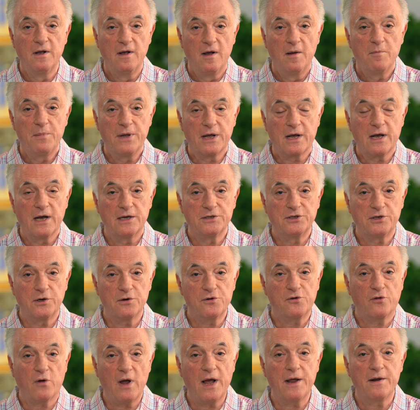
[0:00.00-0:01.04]
because you're
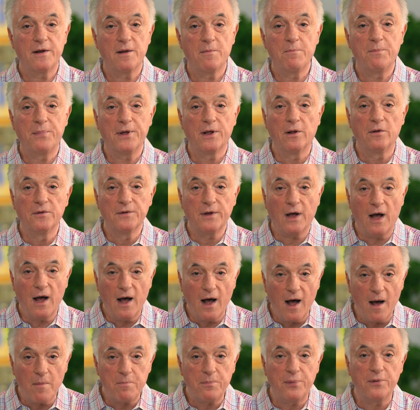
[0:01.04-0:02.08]
trying to build
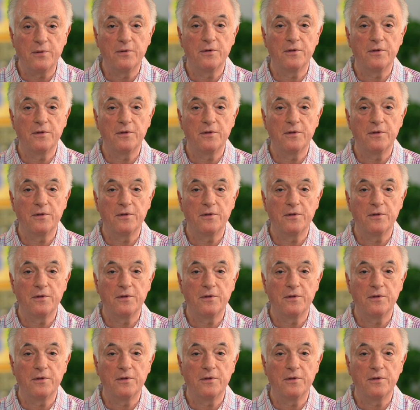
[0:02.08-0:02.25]
up